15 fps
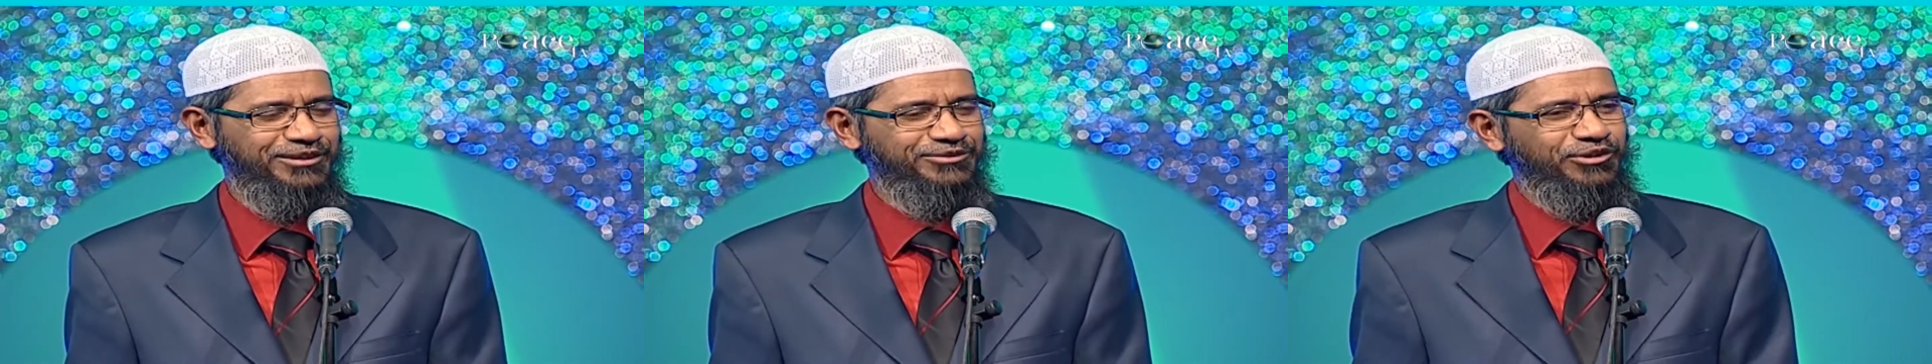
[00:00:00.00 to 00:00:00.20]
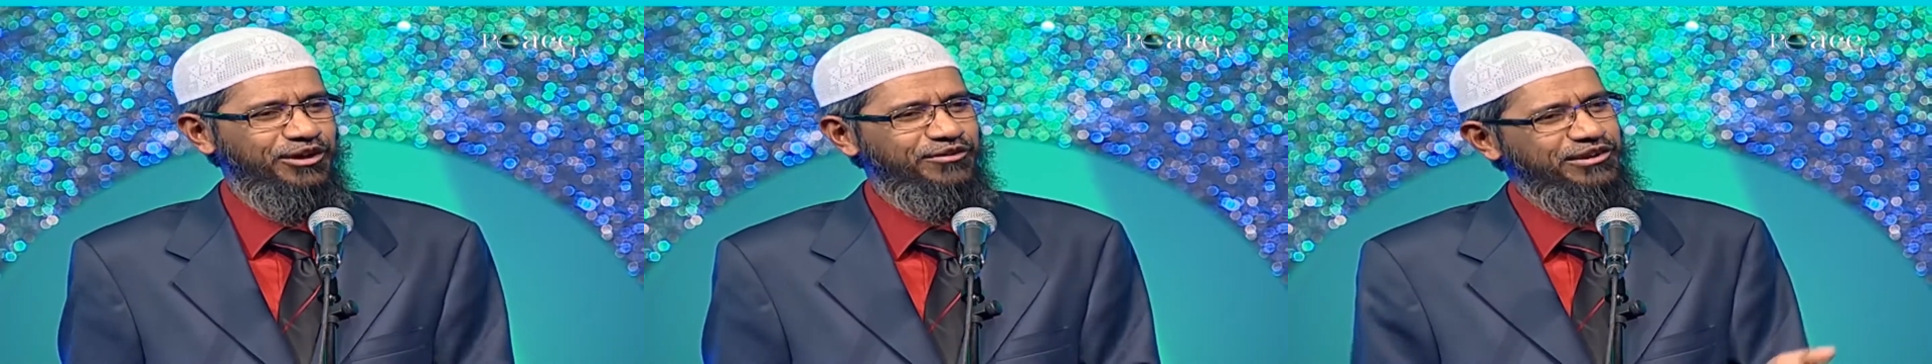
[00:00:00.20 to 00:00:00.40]

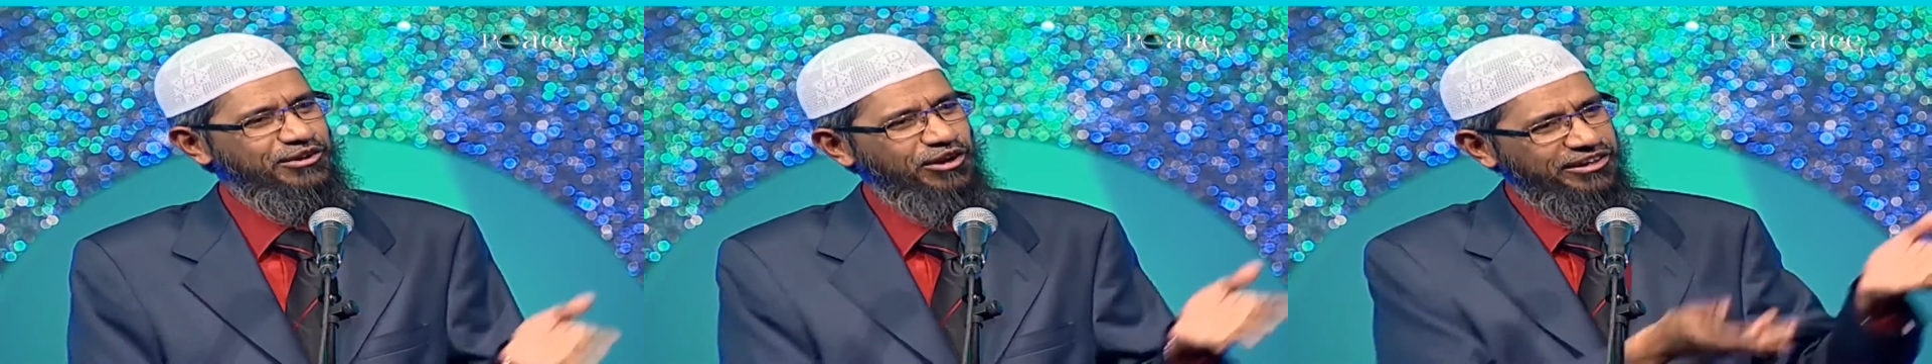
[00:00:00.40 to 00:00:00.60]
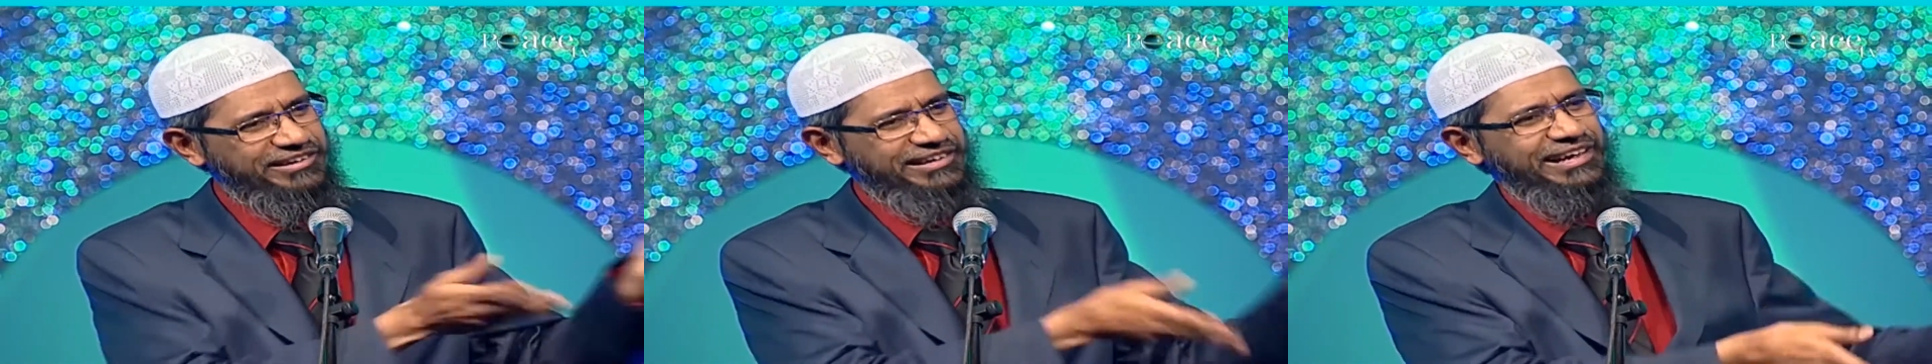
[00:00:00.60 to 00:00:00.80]
So even
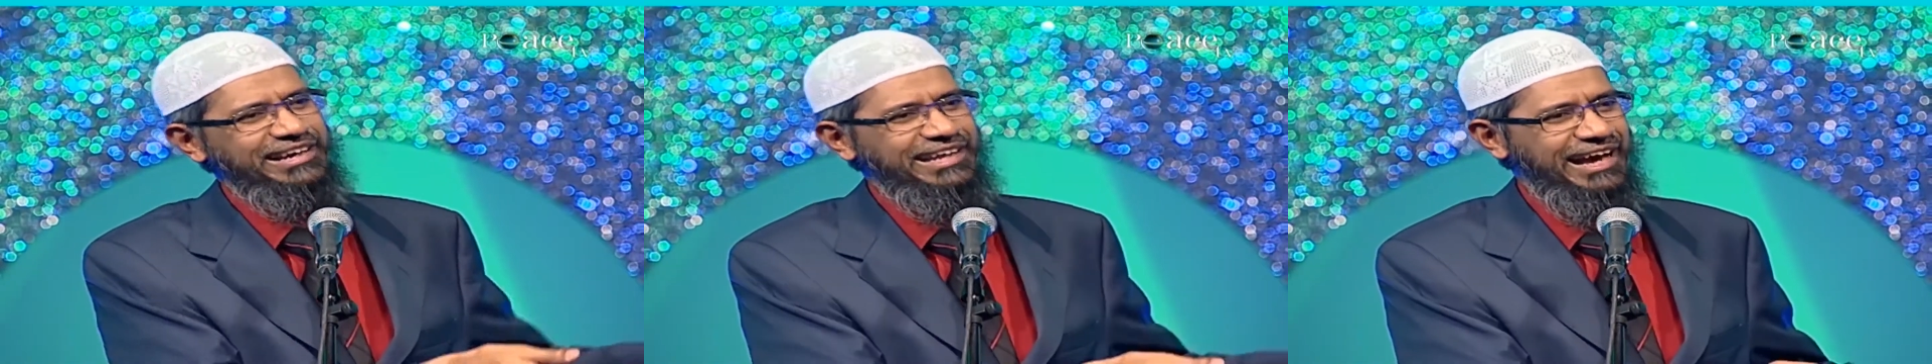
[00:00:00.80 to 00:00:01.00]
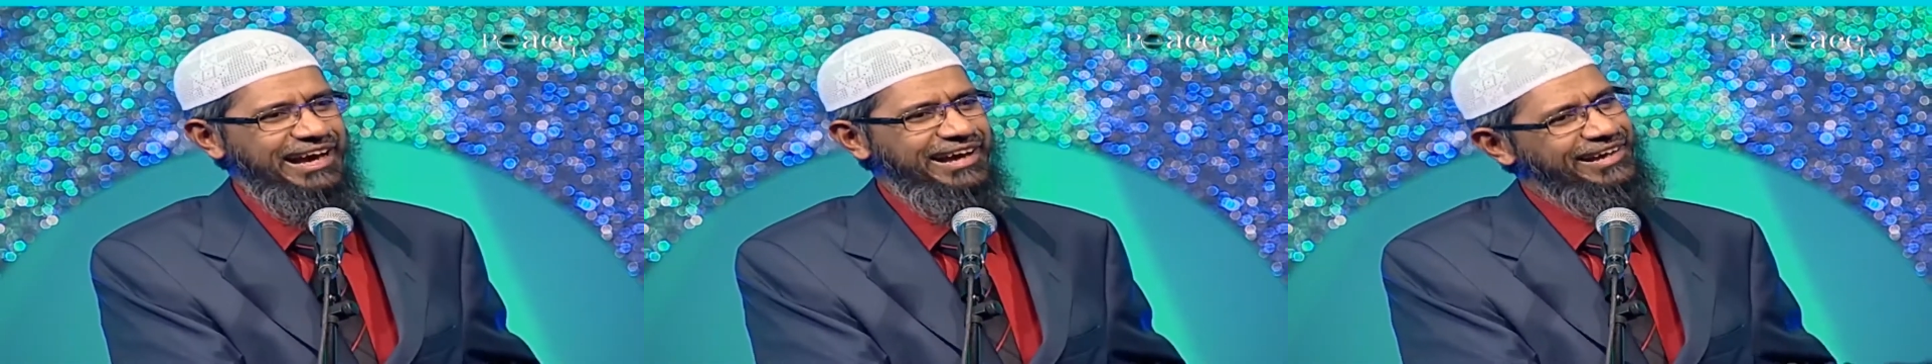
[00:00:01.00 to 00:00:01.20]
in
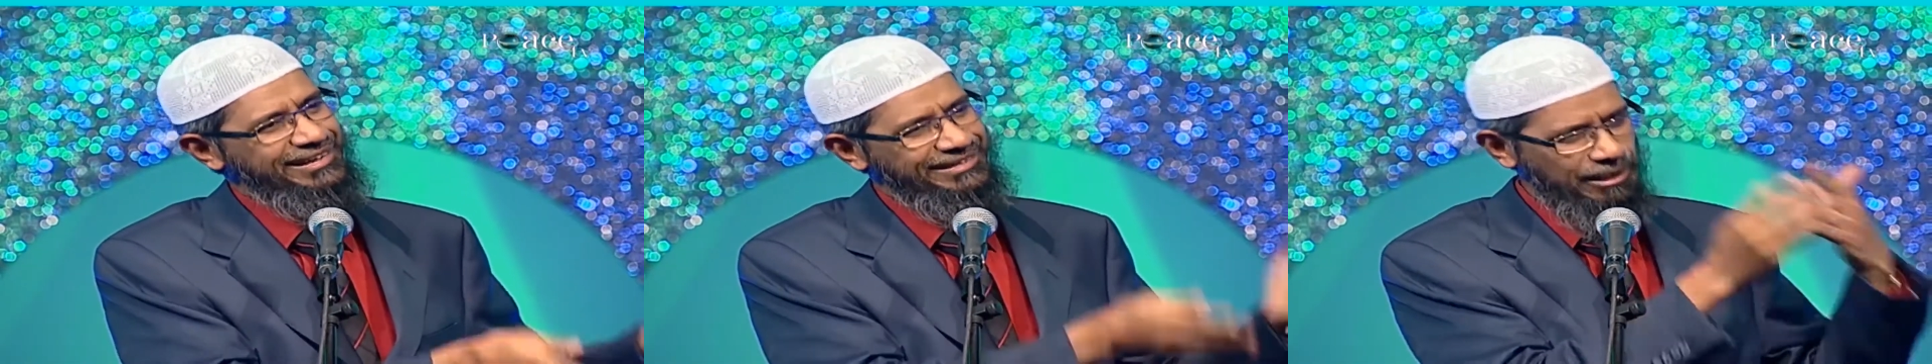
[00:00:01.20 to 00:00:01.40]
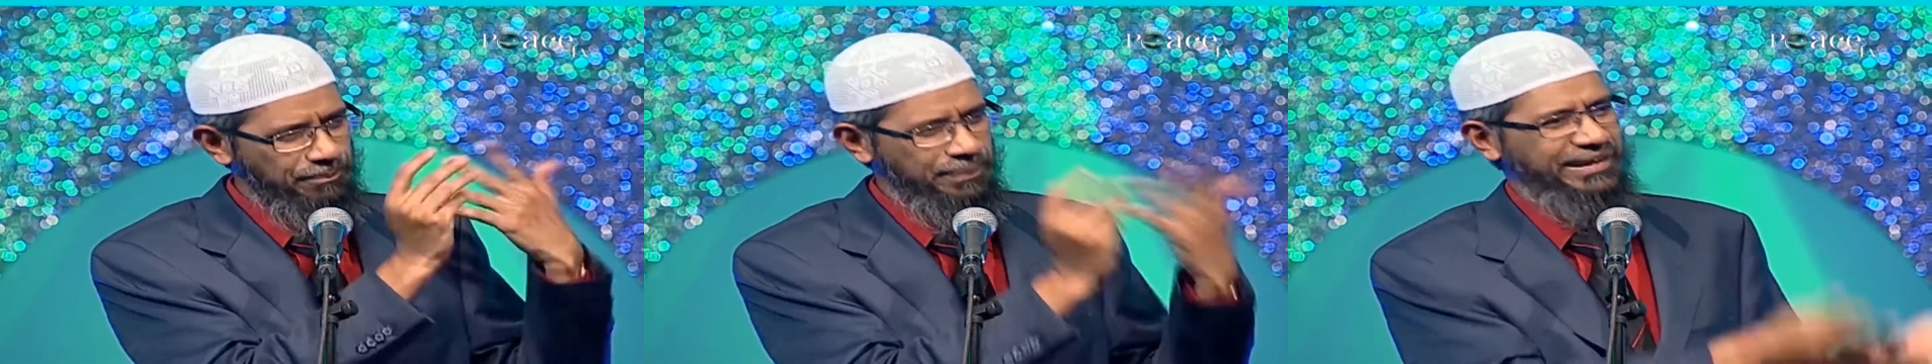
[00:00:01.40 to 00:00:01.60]

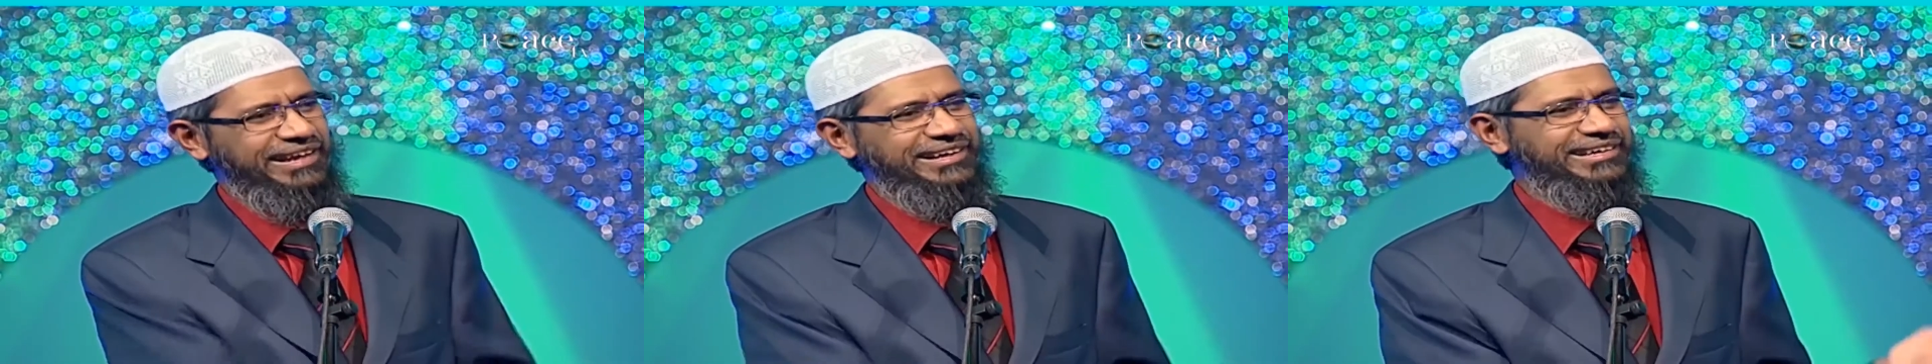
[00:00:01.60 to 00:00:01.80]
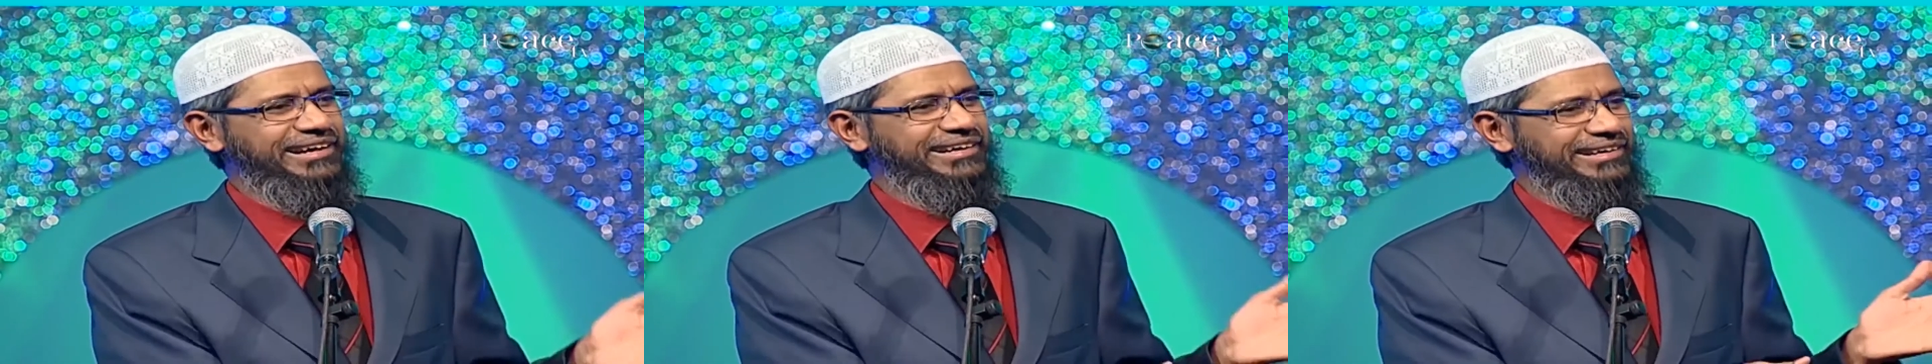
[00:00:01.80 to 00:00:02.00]
Australia, the
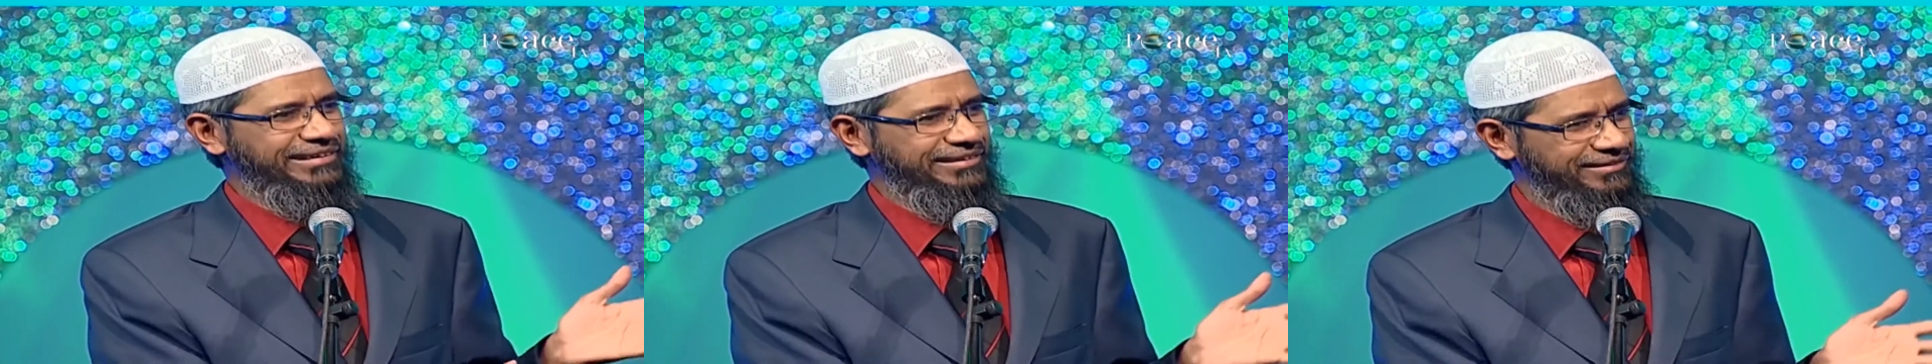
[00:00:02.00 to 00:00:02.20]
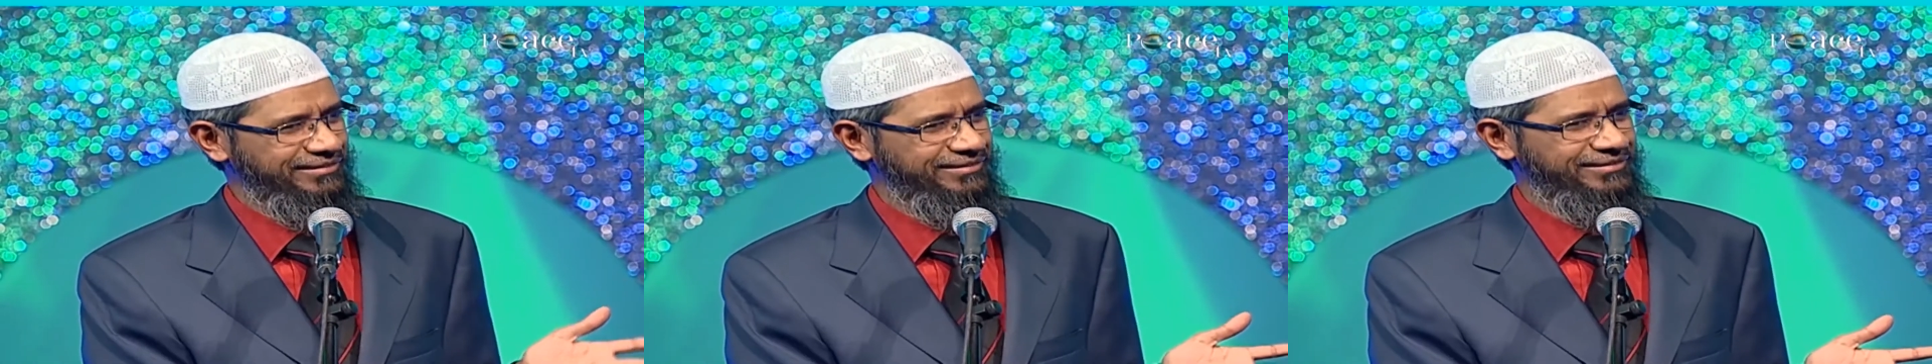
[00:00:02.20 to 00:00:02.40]
pig is
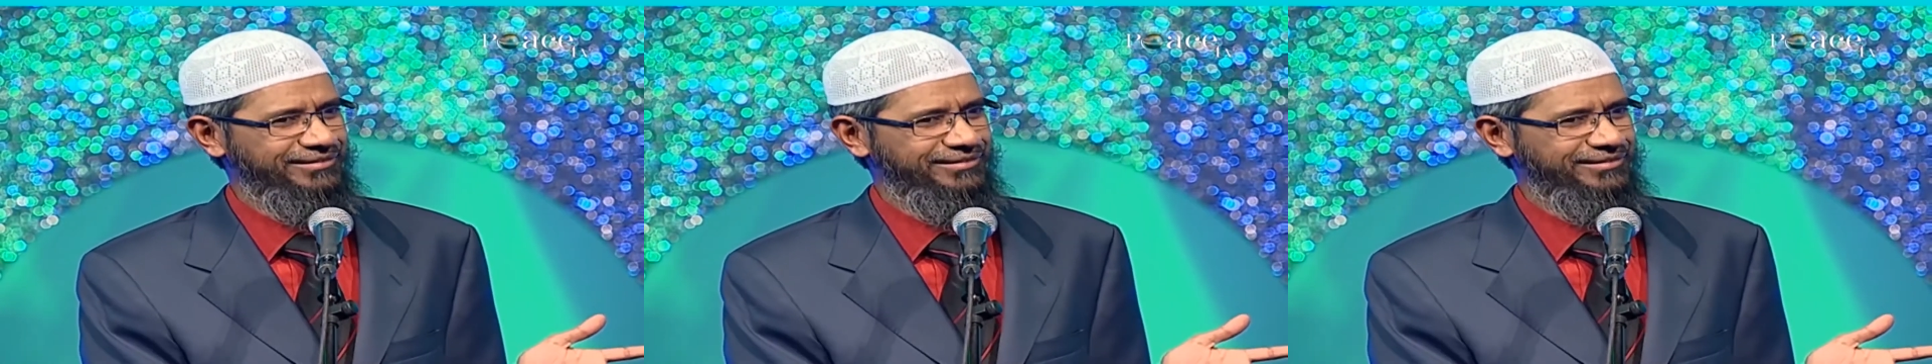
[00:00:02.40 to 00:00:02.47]
dirty.